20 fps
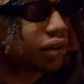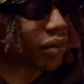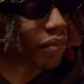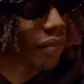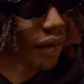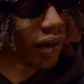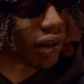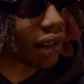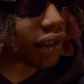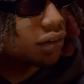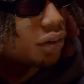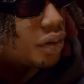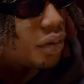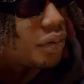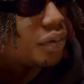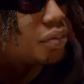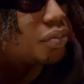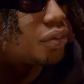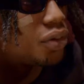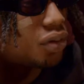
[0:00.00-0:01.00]
My dad
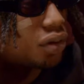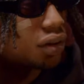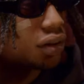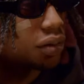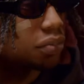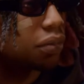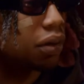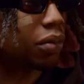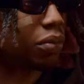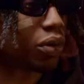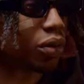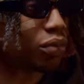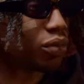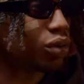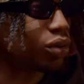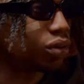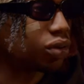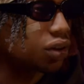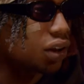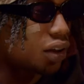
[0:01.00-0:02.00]
loves music. My mom
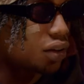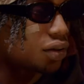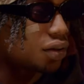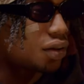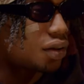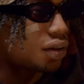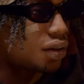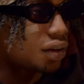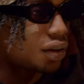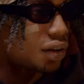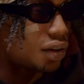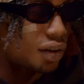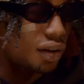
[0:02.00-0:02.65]
knows how to sing.